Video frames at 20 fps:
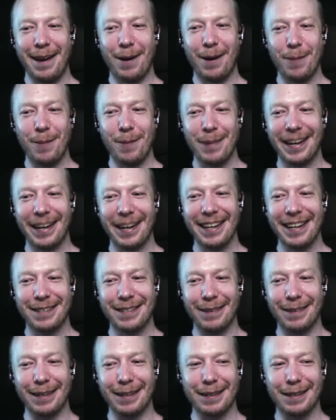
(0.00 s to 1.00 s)
hope I get
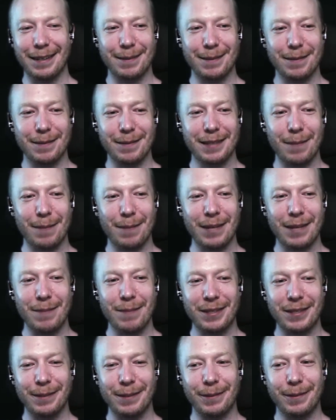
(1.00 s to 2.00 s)
to it sometime
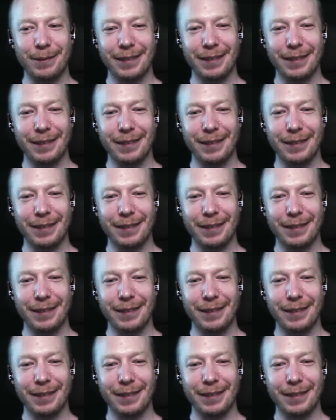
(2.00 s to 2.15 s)
soon.